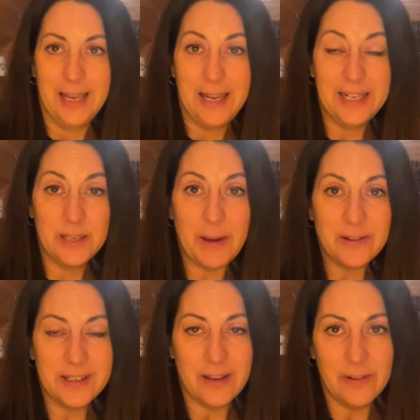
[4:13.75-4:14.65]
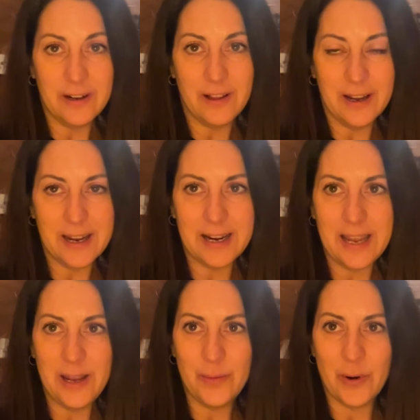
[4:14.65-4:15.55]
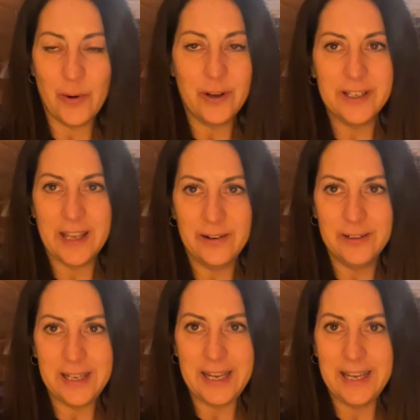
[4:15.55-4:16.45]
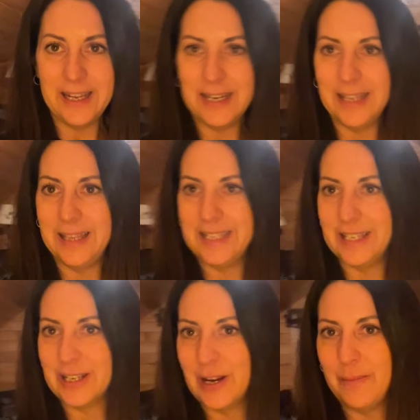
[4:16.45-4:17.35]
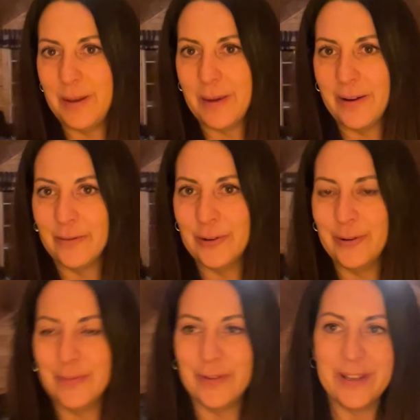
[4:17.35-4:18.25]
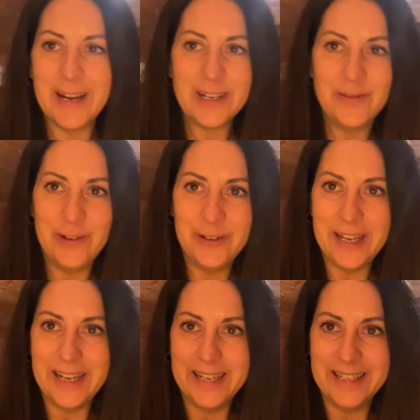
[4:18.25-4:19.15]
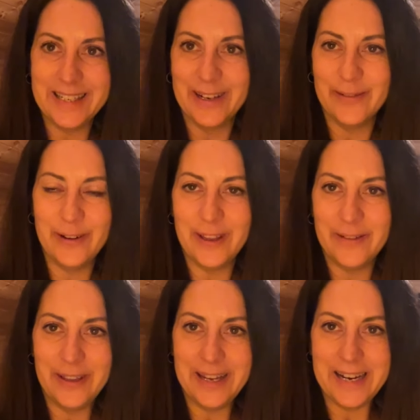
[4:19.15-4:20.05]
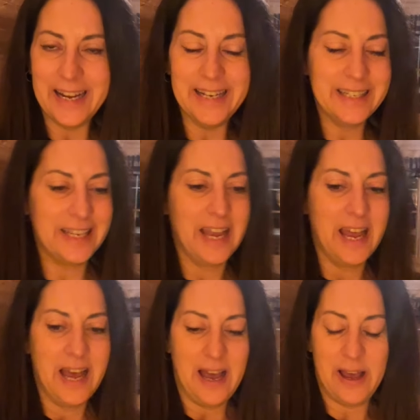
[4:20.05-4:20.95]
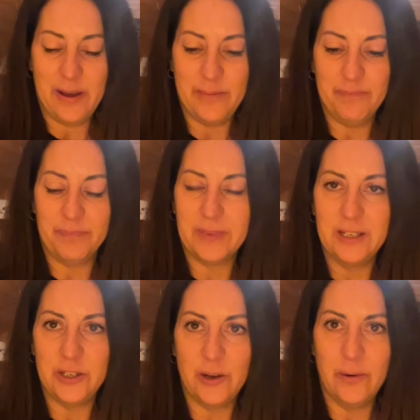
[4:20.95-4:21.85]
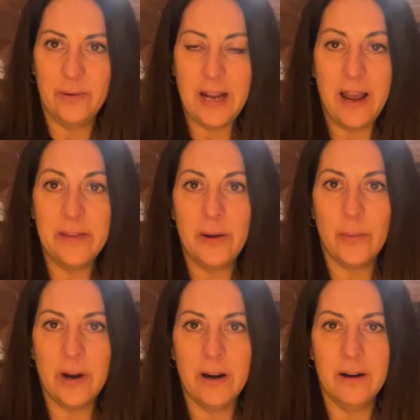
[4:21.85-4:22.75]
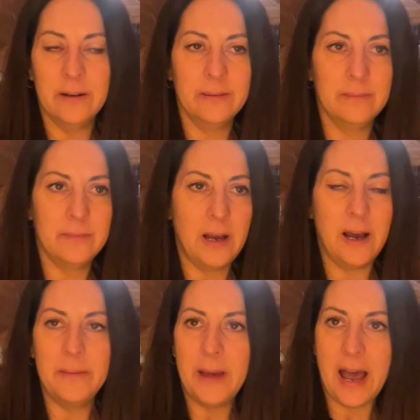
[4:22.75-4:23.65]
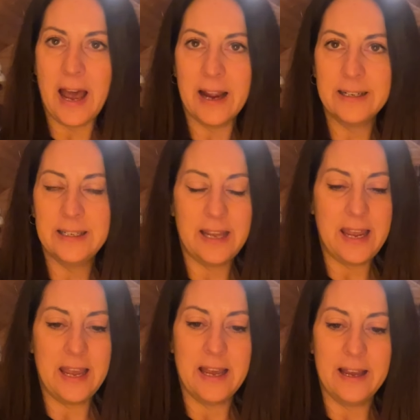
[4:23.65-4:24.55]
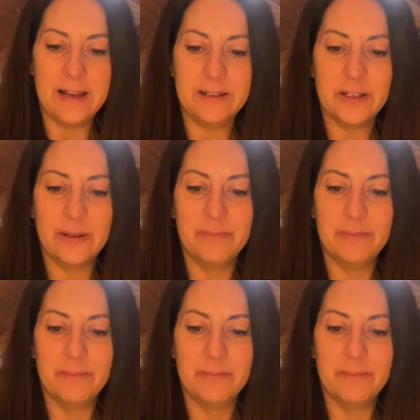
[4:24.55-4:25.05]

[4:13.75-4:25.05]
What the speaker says: It's about 7 o'clock at night. We're all settled in. This is going to be my room for the next few days. Really, really nice. So now that we're unpacked and